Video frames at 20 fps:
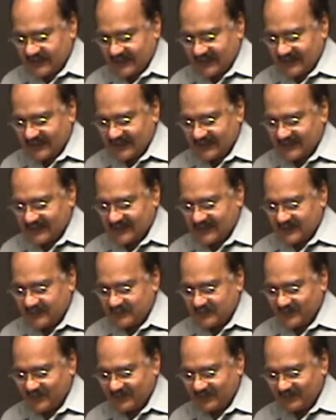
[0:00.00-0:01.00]

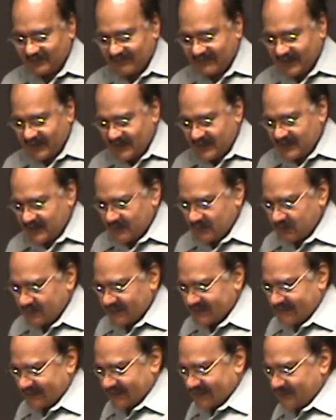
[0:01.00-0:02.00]
and
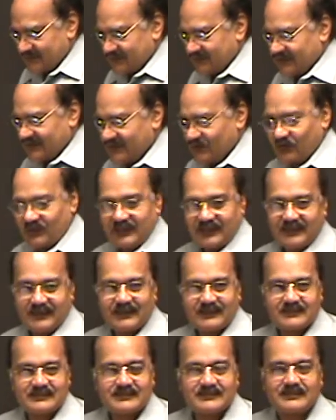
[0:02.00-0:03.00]
basically we were looking
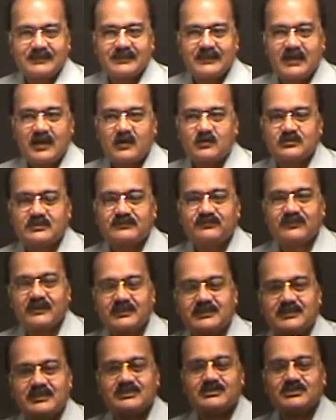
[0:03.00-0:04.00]
at how
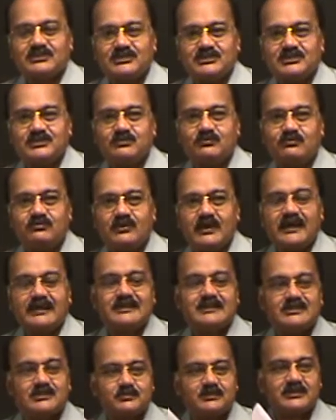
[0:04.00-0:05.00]
defect density
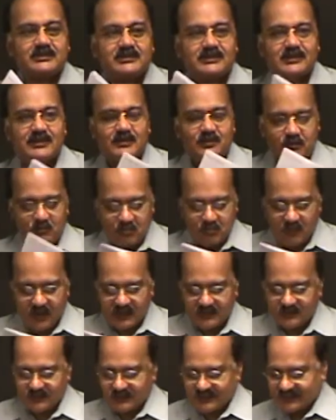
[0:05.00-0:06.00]
varies with
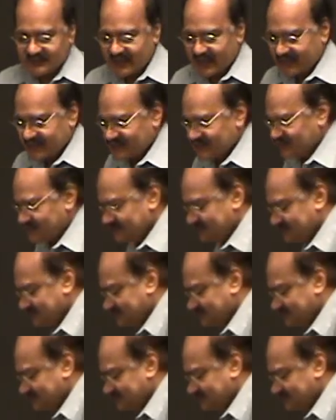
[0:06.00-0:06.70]
module size.